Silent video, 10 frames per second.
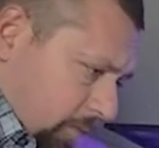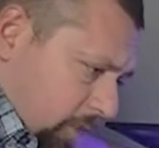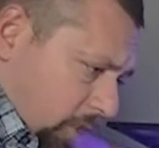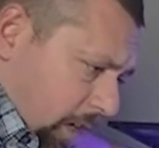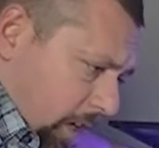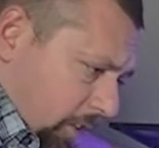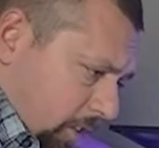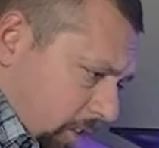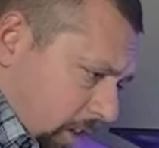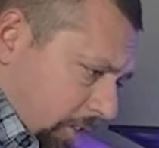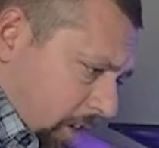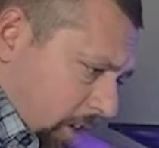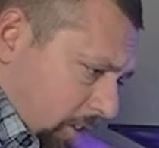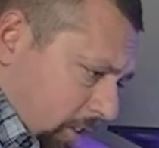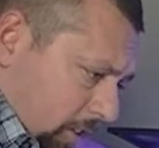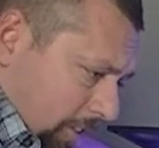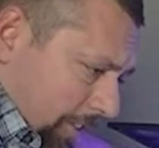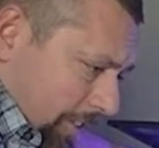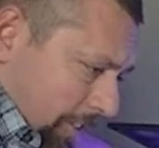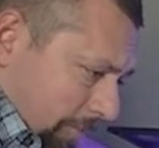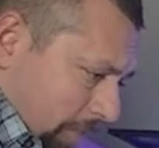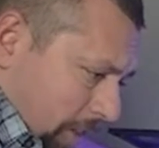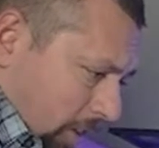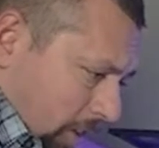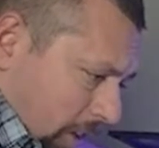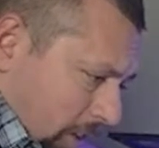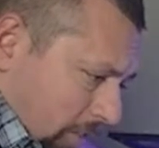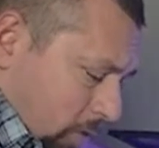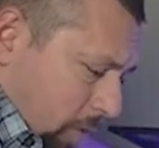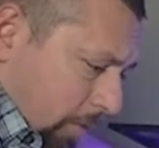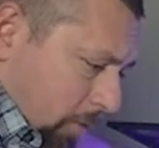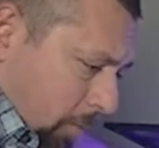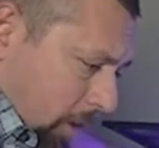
zoanthids that I've got, they're kind of away from the